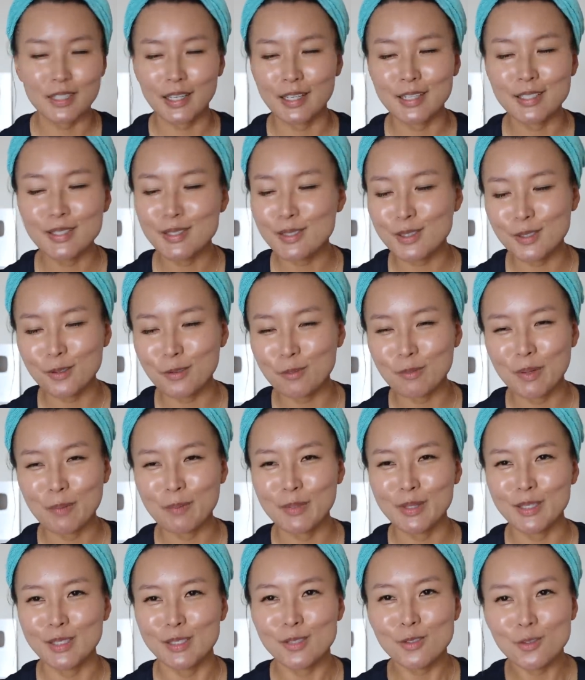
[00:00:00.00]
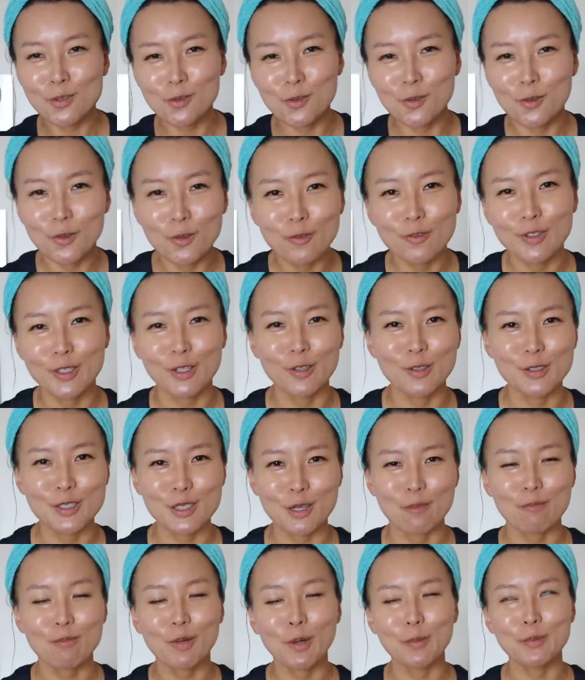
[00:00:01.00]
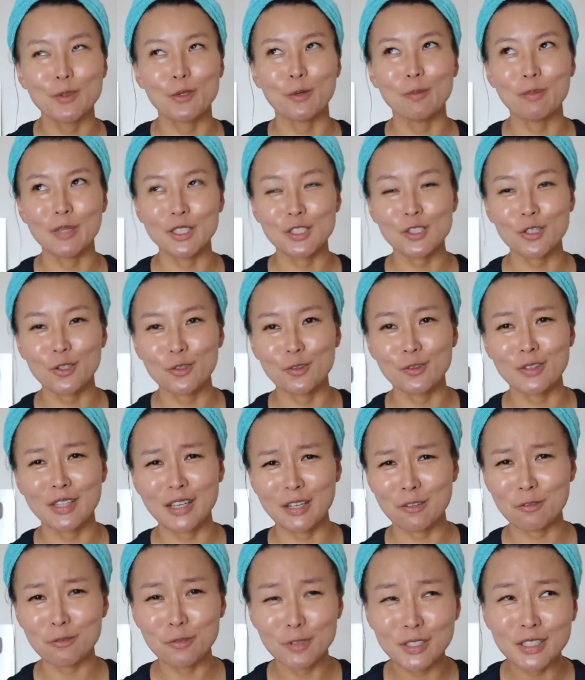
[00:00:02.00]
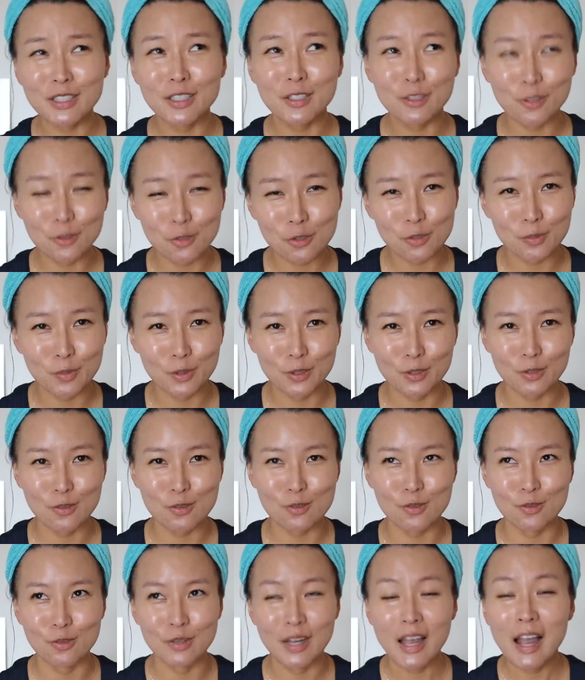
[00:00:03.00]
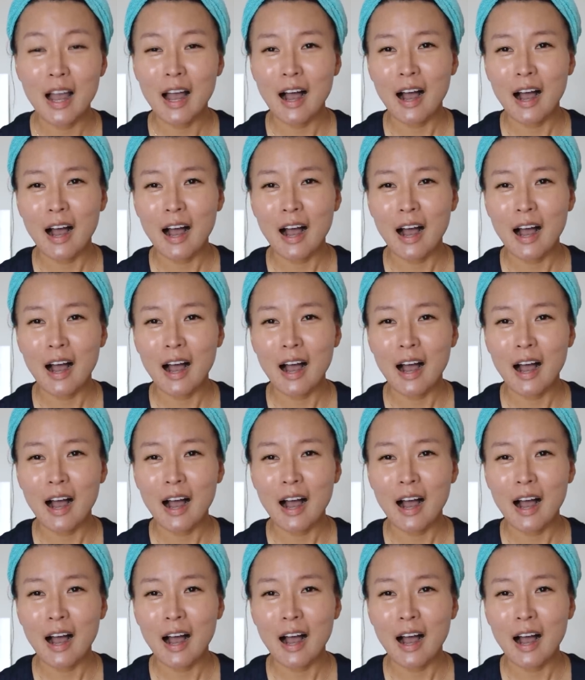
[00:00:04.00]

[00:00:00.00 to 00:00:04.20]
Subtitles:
I still remember these two videos that popped on my channel that really contributed to,